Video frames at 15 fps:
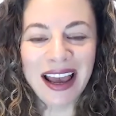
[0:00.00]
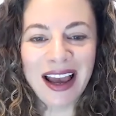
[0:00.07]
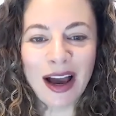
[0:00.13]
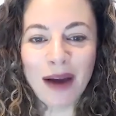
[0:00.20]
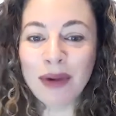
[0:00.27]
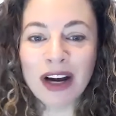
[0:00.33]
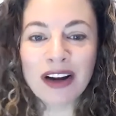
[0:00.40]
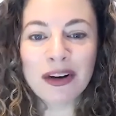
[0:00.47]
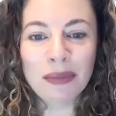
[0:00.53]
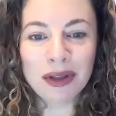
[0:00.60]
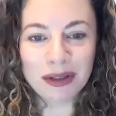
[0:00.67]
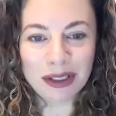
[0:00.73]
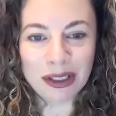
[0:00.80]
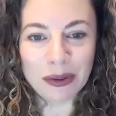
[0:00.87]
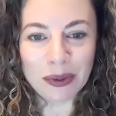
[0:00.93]
I'm not going to
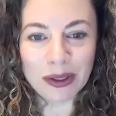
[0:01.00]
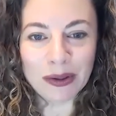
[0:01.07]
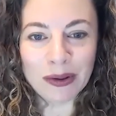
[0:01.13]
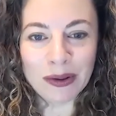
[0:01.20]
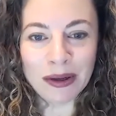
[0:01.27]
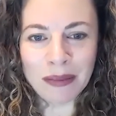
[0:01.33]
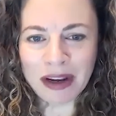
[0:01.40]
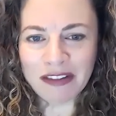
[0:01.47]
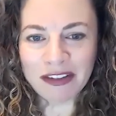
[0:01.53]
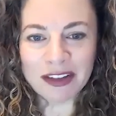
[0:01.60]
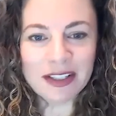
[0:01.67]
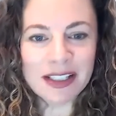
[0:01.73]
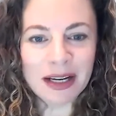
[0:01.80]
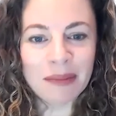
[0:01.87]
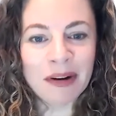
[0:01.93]
build a unicorn my
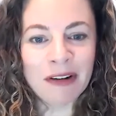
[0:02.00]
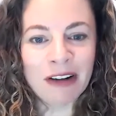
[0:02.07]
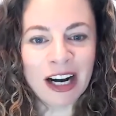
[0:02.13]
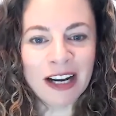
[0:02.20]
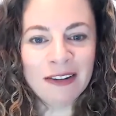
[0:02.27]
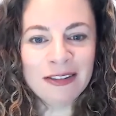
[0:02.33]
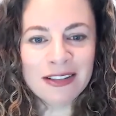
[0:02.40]
first time around.